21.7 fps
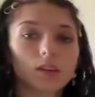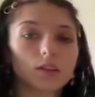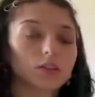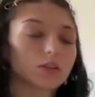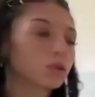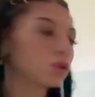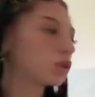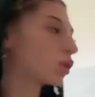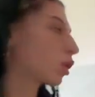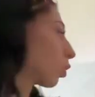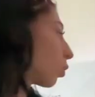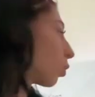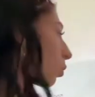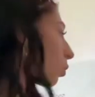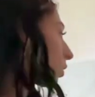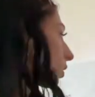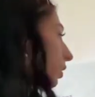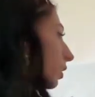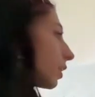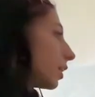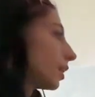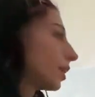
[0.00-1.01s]
So
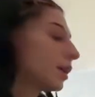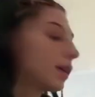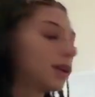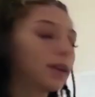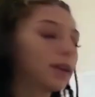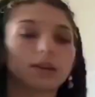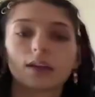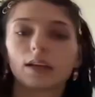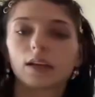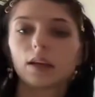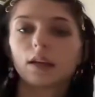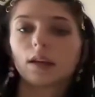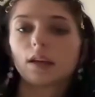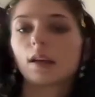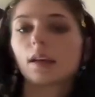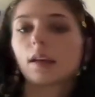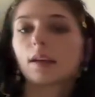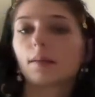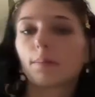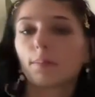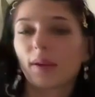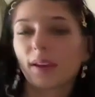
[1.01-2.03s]

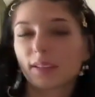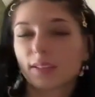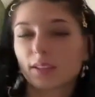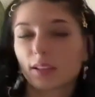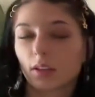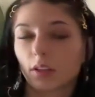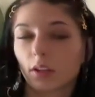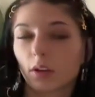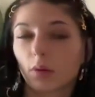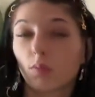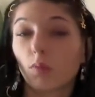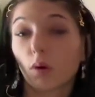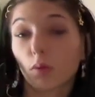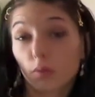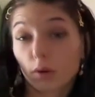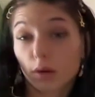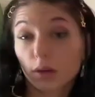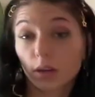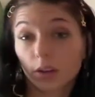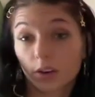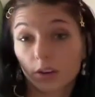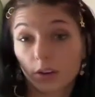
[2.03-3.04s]
basically what we're
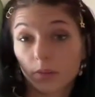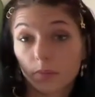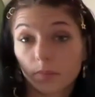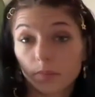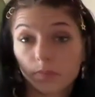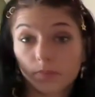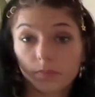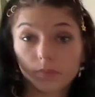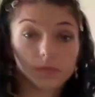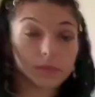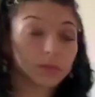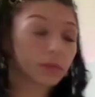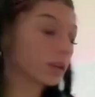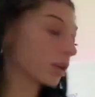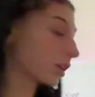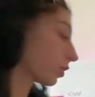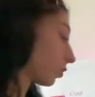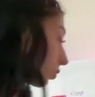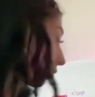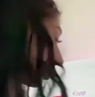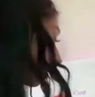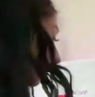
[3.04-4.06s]
gonna do
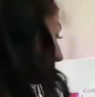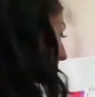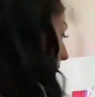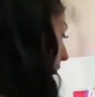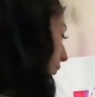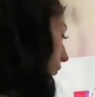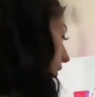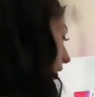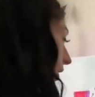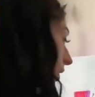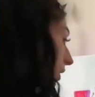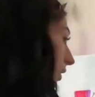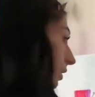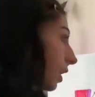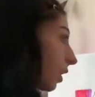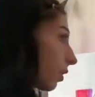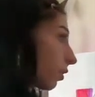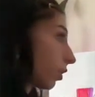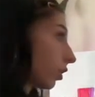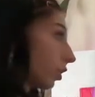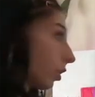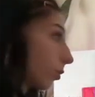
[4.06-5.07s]
is we're gonna break
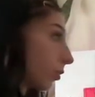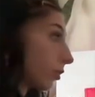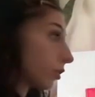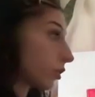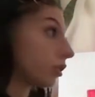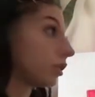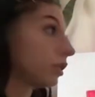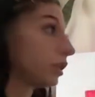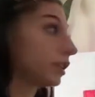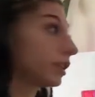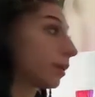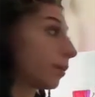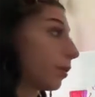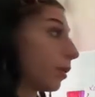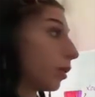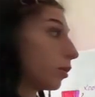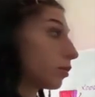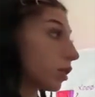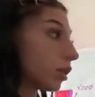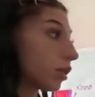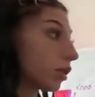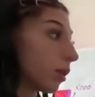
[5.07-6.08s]
down our number, we're gonna
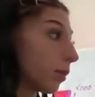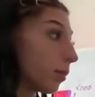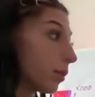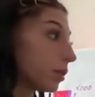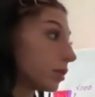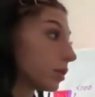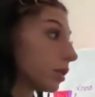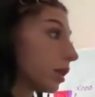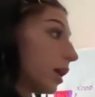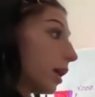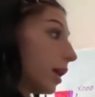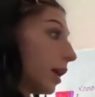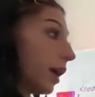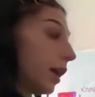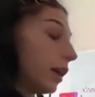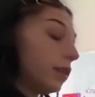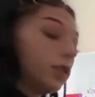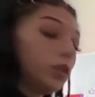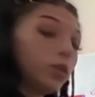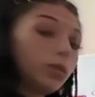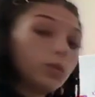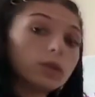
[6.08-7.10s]
decompose our numbers
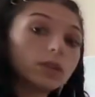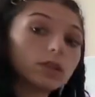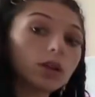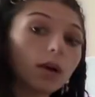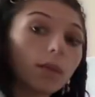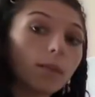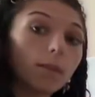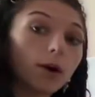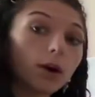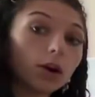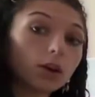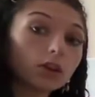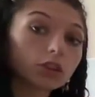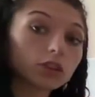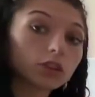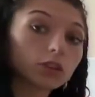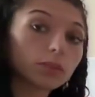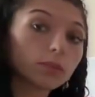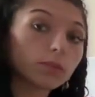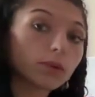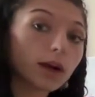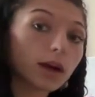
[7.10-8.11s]
into its
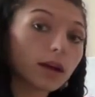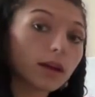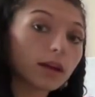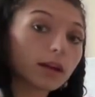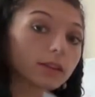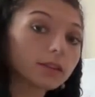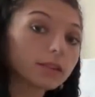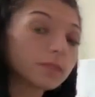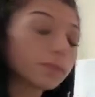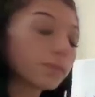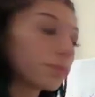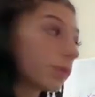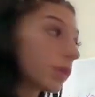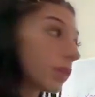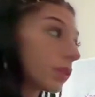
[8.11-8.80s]
partial products.